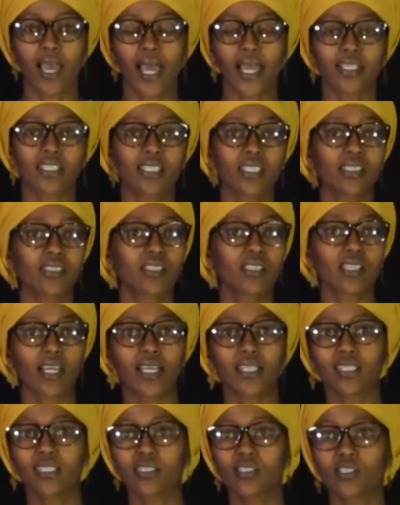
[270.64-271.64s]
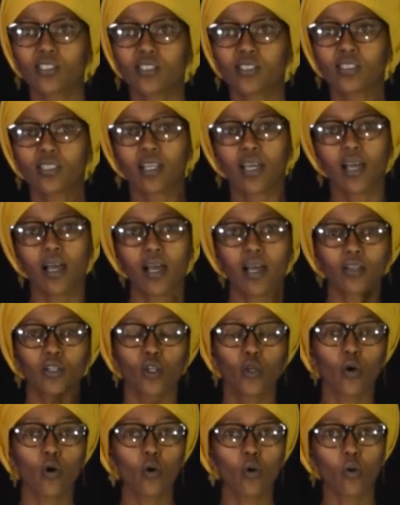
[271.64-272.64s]
I didn't
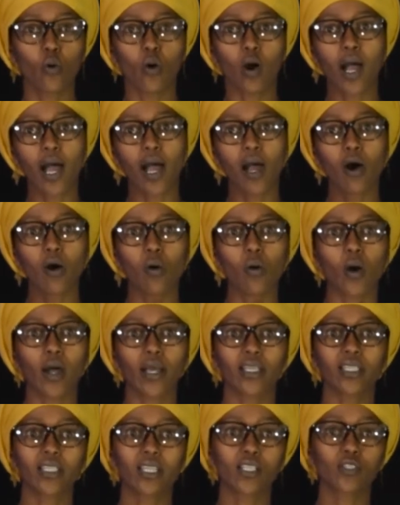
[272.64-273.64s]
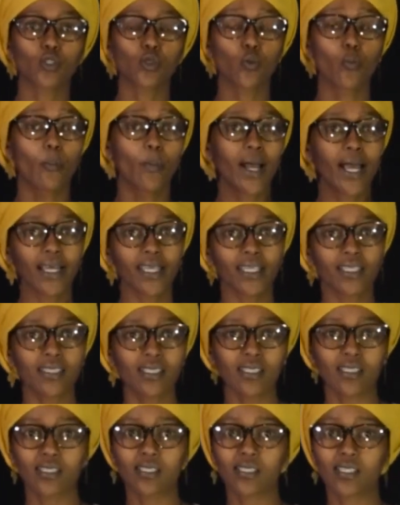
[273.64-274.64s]
know how I needed to
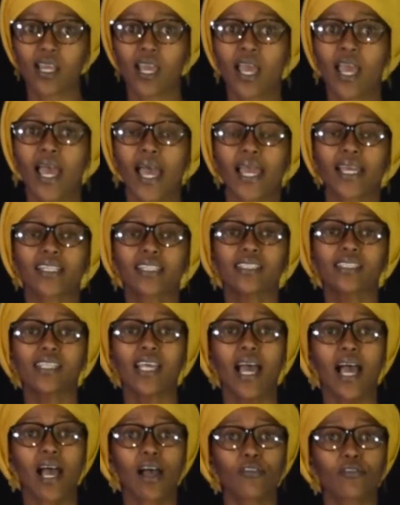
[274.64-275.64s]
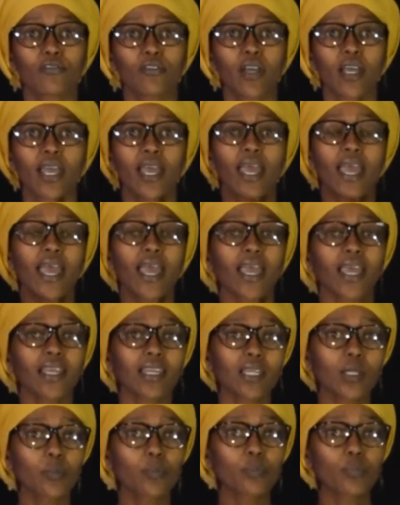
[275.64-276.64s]
market it. I didn't have
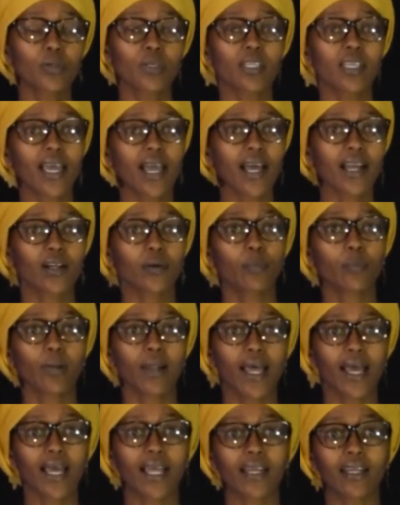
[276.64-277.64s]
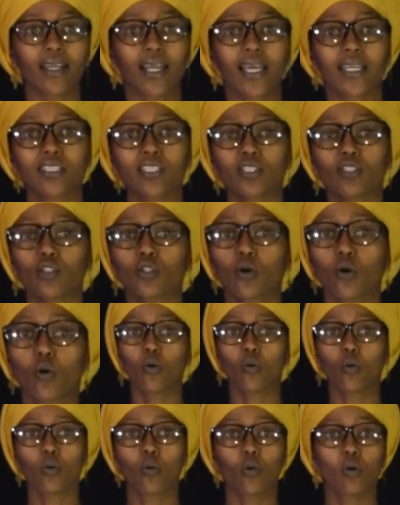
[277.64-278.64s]
any PR plan. I didn't
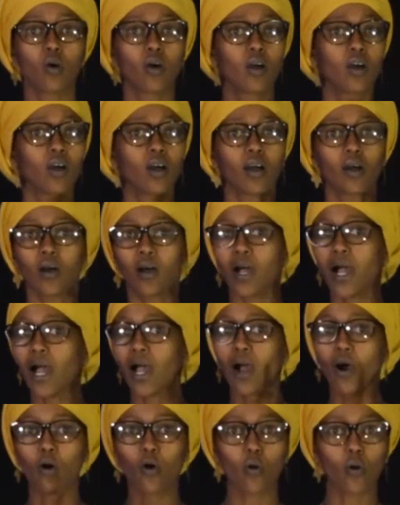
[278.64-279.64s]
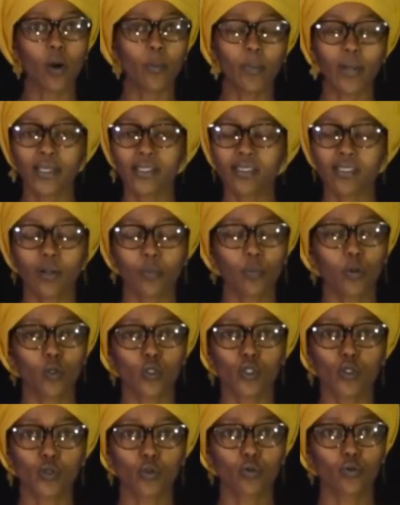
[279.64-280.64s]
know how am I
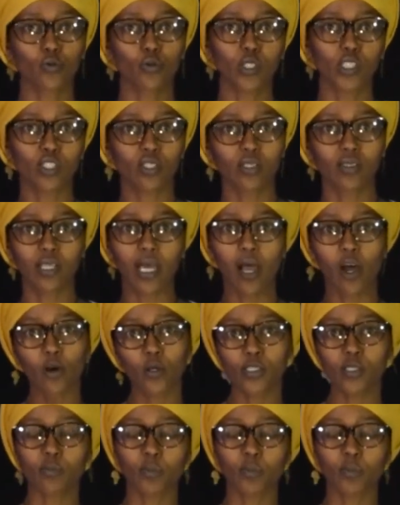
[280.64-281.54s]
supposed to how